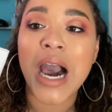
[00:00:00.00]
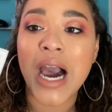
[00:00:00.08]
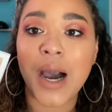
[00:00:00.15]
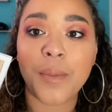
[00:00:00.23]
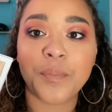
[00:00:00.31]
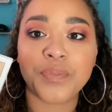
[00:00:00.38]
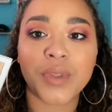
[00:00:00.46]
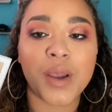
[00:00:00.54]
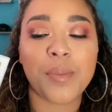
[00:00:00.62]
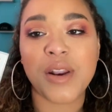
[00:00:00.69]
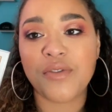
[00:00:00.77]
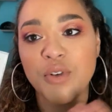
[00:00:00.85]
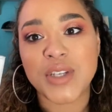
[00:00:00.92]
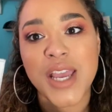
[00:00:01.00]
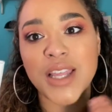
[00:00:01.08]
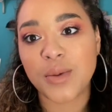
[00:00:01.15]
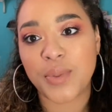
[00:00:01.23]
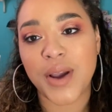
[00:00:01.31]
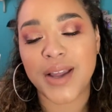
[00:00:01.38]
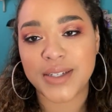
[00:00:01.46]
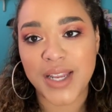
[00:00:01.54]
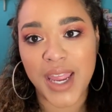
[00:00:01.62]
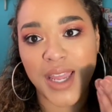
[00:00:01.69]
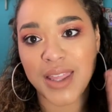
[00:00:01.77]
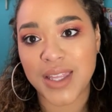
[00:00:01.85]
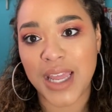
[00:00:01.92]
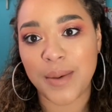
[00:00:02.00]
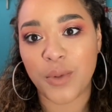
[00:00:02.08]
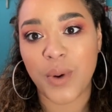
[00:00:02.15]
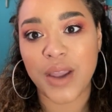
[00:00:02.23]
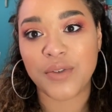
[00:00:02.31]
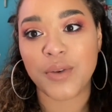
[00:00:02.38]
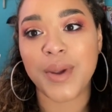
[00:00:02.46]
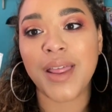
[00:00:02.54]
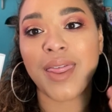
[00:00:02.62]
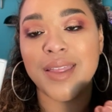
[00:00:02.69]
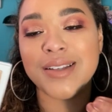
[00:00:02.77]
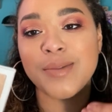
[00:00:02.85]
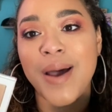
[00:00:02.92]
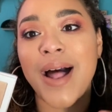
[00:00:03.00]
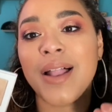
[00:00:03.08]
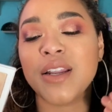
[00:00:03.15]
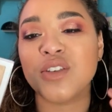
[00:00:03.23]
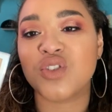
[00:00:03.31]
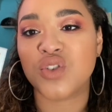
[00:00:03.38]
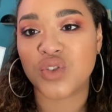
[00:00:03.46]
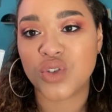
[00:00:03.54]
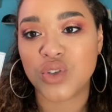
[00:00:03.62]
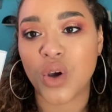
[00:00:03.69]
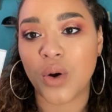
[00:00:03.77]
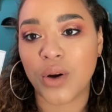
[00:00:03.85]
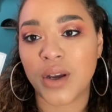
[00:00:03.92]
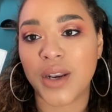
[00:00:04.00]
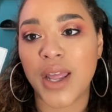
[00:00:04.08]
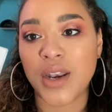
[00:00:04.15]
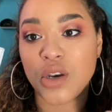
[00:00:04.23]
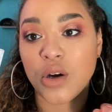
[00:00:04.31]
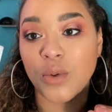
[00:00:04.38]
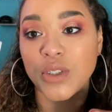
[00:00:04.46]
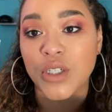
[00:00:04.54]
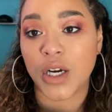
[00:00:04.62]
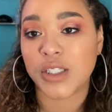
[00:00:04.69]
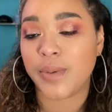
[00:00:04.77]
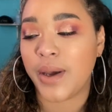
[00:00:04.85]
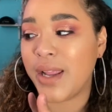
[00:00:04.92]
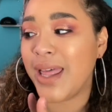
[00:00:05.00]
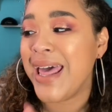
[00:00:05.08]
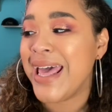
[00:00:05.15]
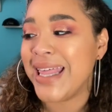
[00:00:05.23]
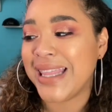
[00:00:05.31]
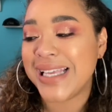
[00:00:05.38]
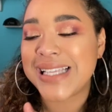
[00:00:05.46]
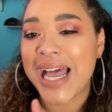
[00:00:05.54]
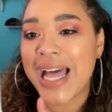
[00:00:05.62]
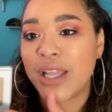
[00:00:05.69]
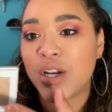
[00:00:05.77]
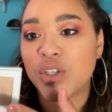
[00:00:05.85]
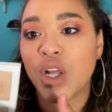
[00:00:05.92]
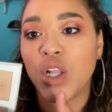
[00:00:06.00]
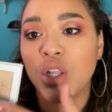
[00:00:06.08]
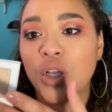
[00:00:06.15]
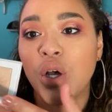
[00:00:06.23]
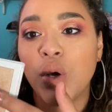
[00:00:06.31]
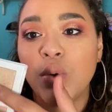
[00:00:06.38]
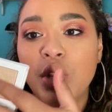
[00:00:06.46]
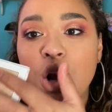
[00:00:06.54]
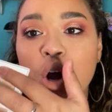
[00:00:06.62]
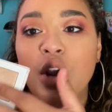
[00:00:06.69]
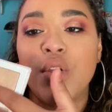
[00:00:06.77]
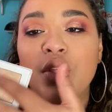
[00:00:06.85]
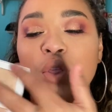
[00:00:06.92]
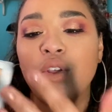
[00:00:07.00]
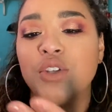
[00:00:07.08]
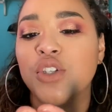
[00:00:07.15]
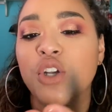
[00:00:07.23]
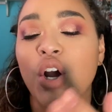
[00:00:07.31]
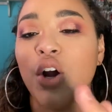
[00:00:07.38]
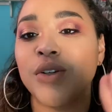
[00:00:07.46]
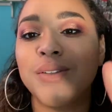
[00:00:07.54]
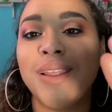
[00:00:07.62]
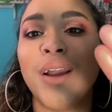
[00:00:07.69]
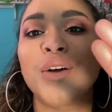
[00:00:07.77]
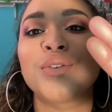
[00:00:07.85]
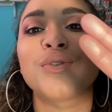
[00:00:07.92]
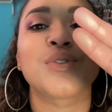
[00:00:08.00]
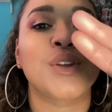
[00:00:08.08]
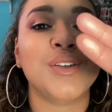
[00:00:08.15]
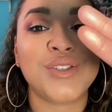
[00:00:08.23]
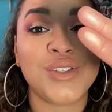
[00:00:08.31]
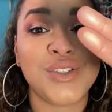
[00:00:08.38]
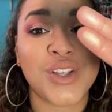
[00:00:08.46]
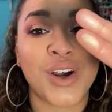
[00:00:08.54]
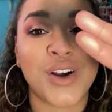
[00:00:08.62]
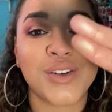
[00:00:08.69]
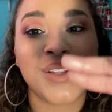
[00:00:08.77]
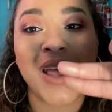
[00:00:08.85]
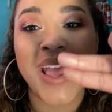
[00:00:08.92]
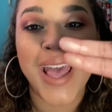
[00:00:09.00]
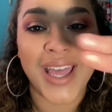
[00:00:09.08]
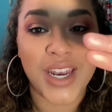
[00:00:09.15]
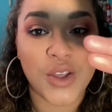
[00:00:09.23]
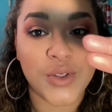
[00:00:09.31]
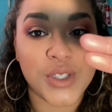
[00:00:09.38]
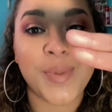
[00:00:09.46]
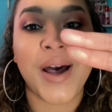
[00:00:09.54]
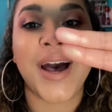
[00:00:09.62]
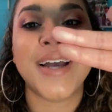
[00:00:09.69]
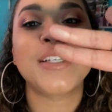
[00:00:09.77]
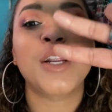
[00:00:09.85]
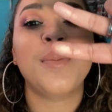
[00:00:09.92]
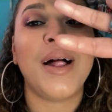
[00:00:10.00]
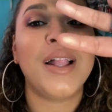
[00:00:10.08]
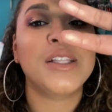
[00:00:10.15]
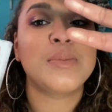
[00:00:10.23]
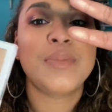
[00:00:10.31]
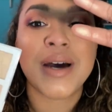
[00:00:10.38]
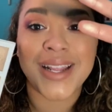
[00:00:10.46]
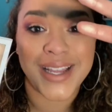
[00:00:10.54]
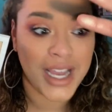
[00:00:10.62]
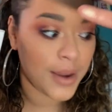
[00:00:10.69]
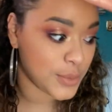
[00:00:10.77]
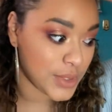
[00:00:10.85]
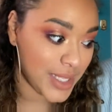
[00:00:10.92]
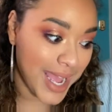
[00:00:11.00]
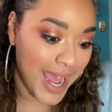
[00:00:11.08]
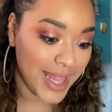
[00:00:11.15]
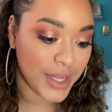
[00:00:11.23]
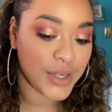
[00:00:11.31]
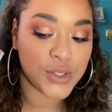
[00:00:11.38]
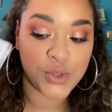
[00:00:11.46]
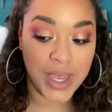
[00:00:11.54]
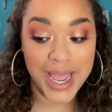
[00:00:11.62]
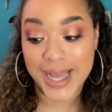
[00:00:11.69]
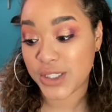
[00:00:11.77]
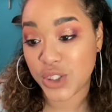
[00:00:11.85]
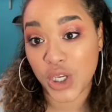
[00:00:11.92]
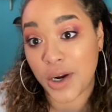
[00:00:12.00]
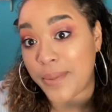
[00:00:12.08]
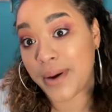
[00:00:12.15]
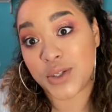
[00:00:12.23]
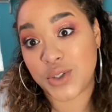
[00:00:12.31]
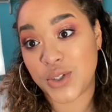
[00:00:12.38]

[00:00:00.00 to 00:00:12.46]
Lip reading: But if you take the brand, take the name away from it, this palette is so good and no one talks about it. These highlighters alone are stars. They are such stars. And I know it's about eyeshadow palettes, but it comes with the highlighter, so I have to talk about it